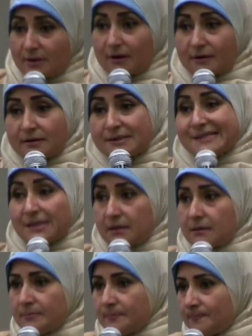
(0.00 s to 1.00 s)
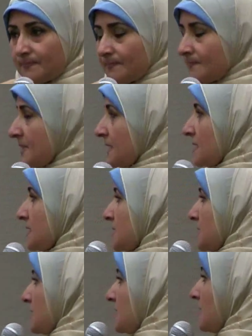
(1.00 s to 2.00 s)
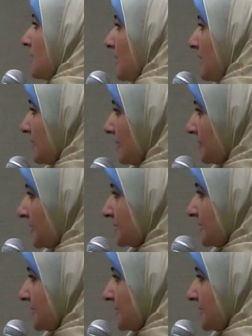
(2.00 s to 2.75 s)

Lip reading: are sick. And at that